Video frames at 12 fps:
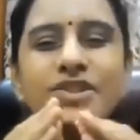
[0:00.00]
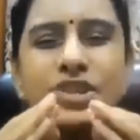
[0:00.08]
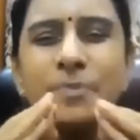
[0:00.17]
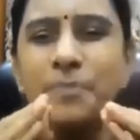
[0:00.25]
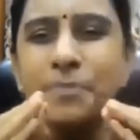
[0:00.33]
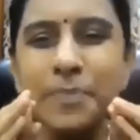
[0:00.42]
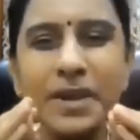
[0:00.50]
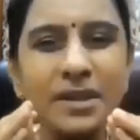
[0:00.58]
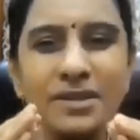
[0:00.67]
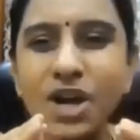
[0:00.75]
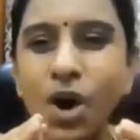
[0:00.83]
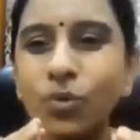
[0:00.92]

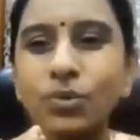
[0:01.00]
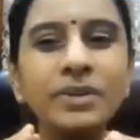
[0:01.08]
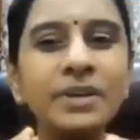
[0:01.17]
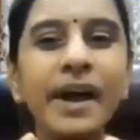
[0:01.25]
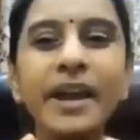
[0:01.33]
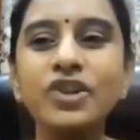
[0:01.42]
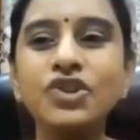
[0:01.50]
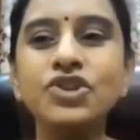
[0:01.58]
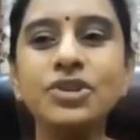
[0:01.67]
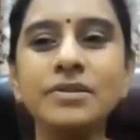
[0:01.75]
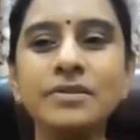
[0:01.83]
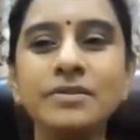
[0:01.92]
dripping down the
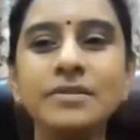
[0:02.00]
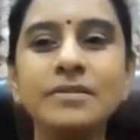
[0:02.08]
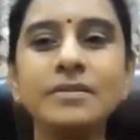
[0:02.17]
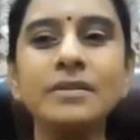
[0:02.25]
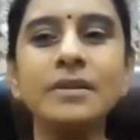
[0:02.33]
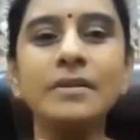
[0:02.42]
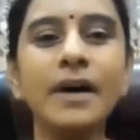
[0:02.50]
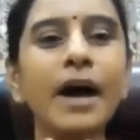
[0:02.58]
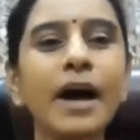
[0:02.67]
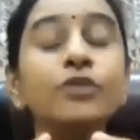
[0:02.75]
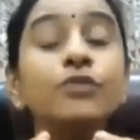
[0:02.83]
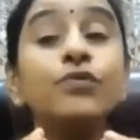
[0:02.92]
edges
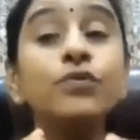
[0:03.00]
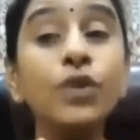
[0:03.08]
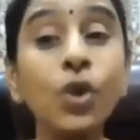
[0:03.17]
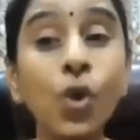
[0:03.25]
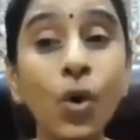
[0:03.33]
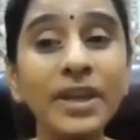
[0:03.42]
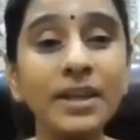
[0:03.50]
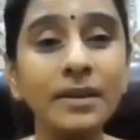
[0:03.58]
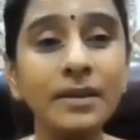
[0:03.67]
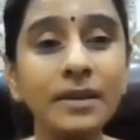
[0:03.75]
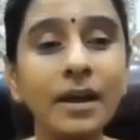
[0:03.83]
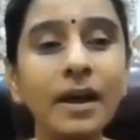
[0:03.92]
and
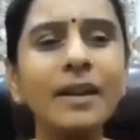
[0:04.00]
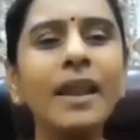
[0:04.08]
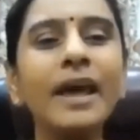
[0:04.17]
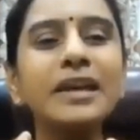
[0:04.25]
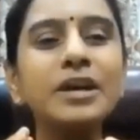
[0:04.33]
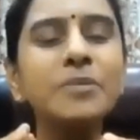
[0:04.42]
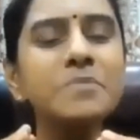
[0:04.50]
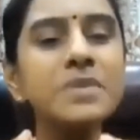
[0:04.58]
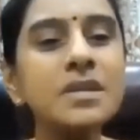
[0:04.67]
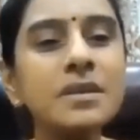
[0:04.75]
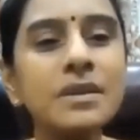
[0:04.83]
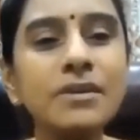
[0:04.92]
flowing like a
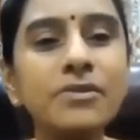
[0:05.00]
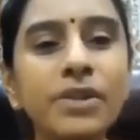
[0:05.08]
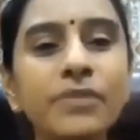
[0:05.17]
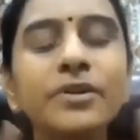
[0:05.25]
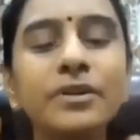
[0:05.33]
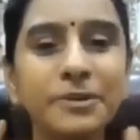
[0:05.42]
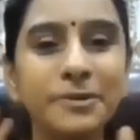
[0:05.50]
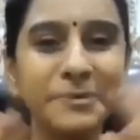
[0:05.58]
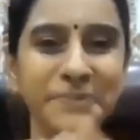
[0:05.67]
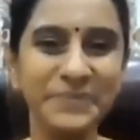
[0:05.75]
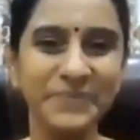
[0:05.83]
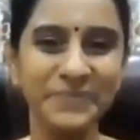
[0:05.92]
mini river.
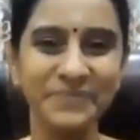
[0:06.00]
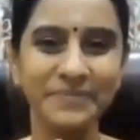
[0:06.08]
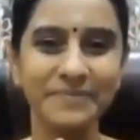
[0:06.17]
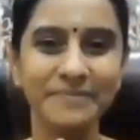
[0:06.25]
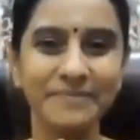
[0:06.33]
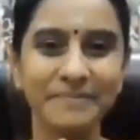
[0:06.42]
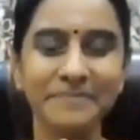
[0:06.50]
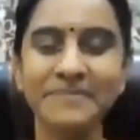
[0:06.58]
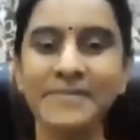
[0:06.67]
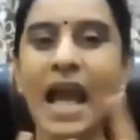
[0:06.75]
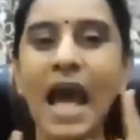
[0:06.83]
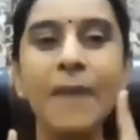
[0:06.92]

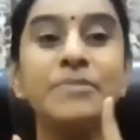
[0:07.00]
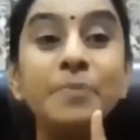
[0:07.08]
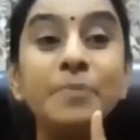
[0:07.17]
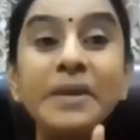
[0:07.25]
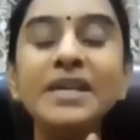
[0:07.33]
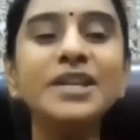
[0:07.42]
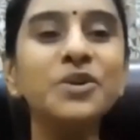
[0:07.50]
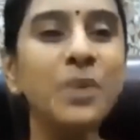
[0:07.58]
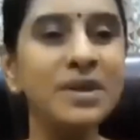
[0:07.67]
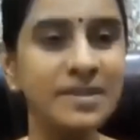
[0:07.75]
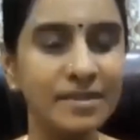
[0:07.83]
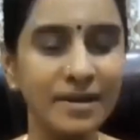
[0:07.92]
I'm repeating
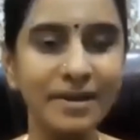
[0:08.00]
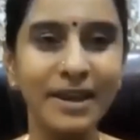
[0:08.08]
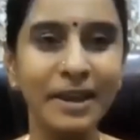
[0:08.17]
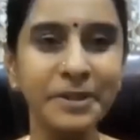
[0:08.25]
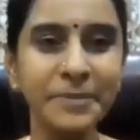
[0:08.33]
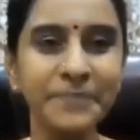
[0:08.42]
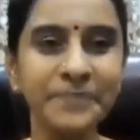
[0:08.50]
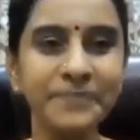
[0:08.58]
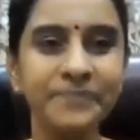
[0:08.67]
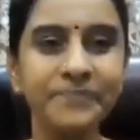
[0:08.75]
once again.